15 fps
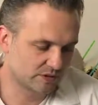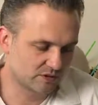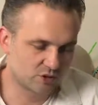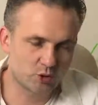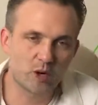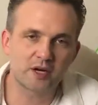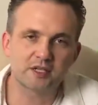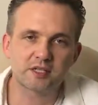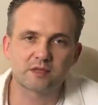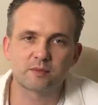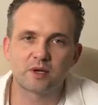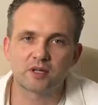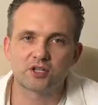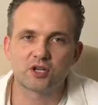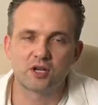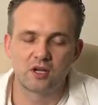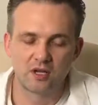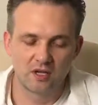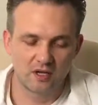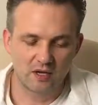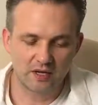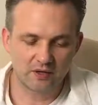twice as much,
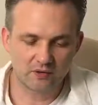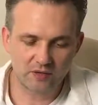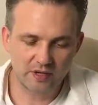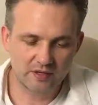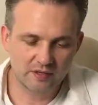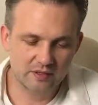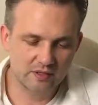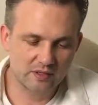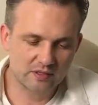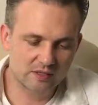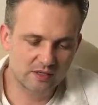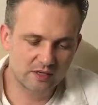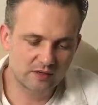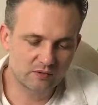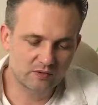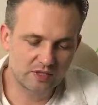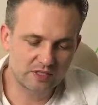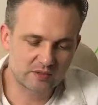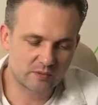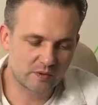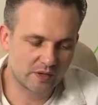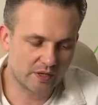I don't see any
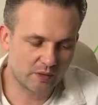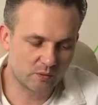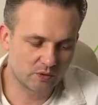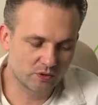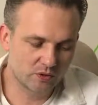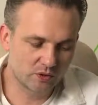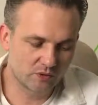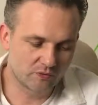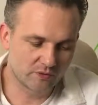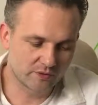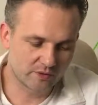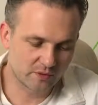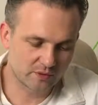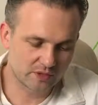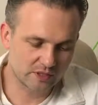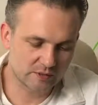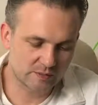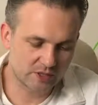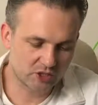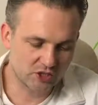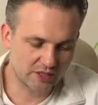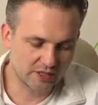reason why I wouldn't go for those.
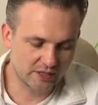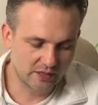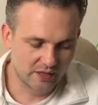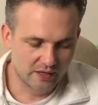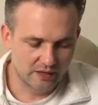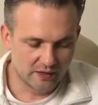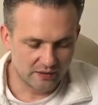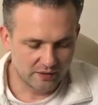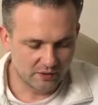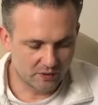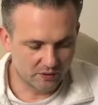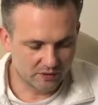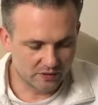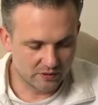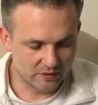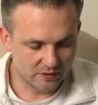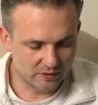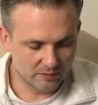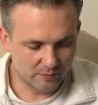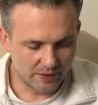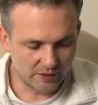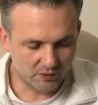Especially, you know,
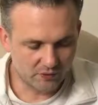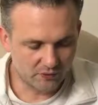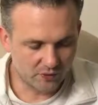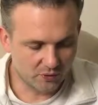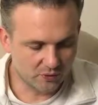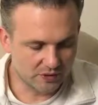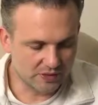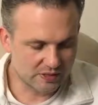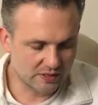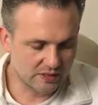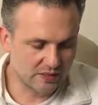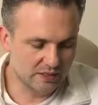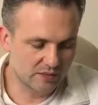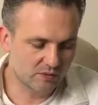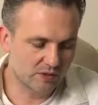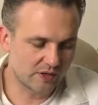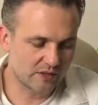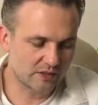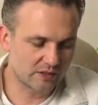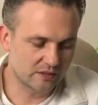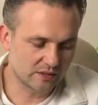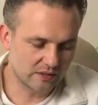the microphone is
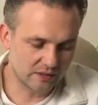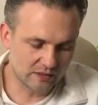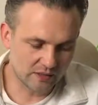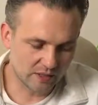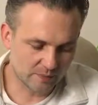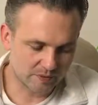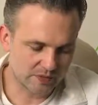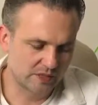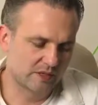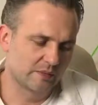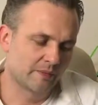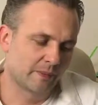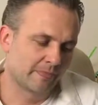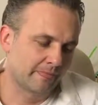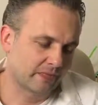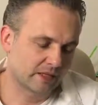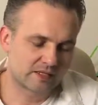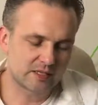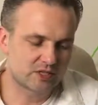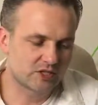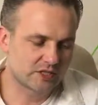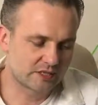integrated in the ear cups. That's
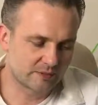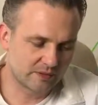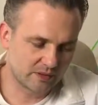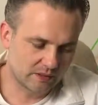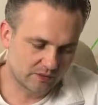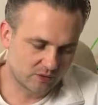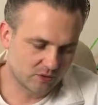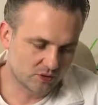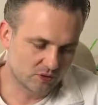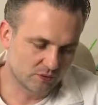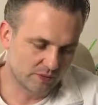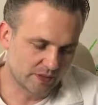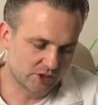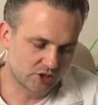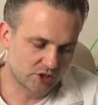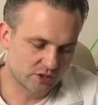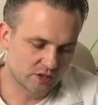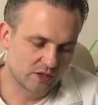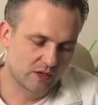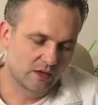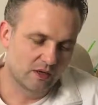actually something I forgot to mention.